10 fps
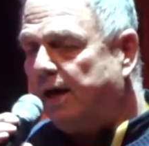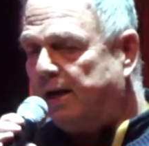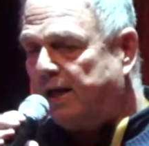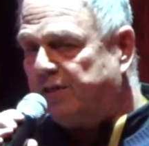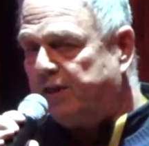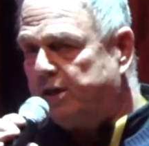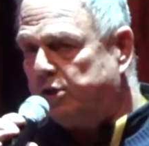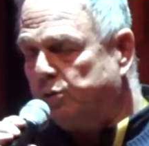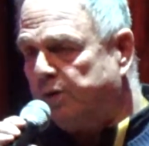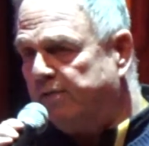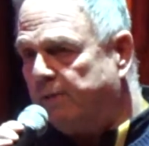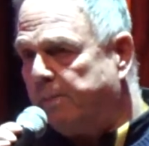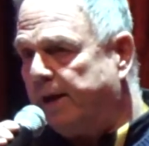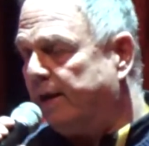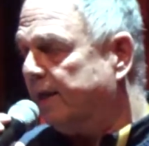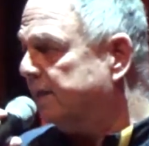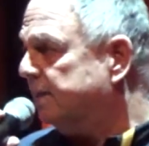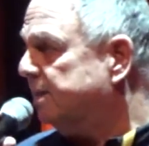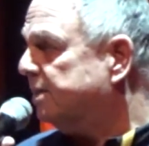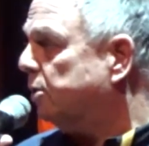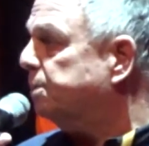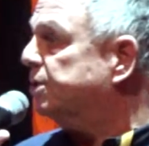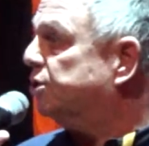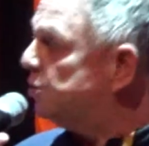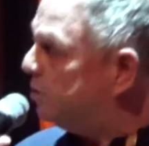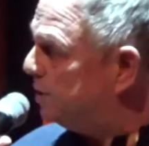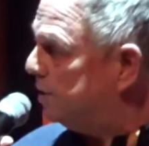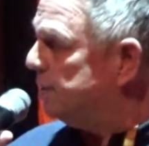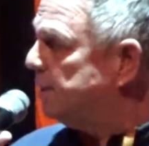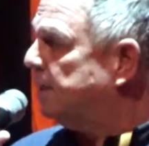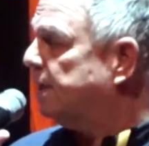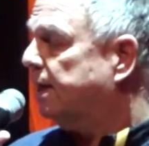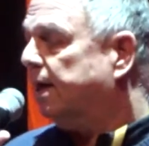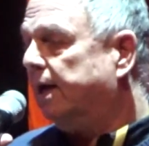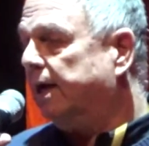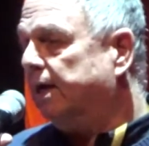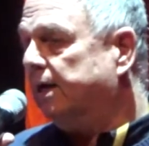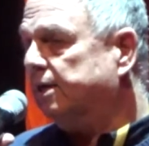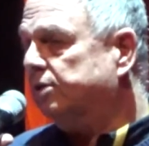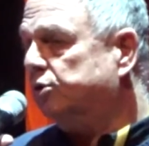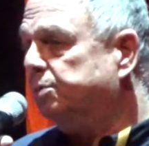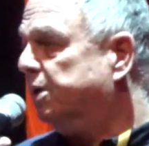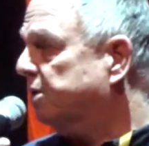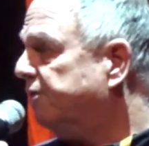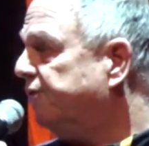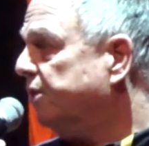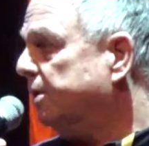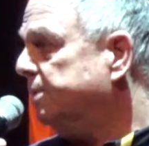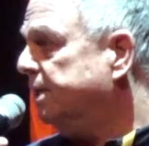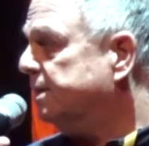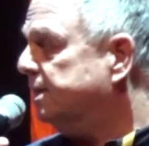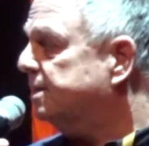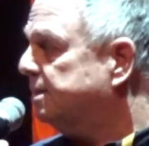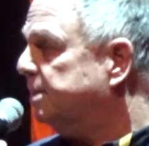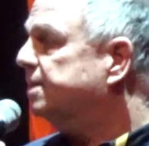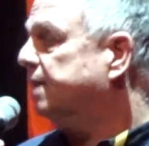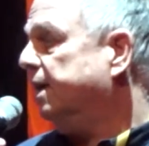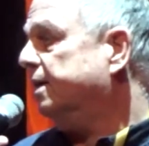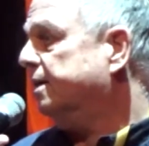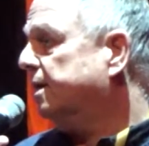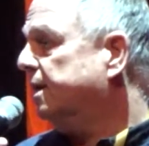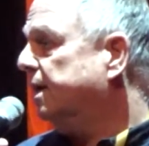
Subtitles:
And I think to give a man like this the opportunity to be on a film, it's a mistake.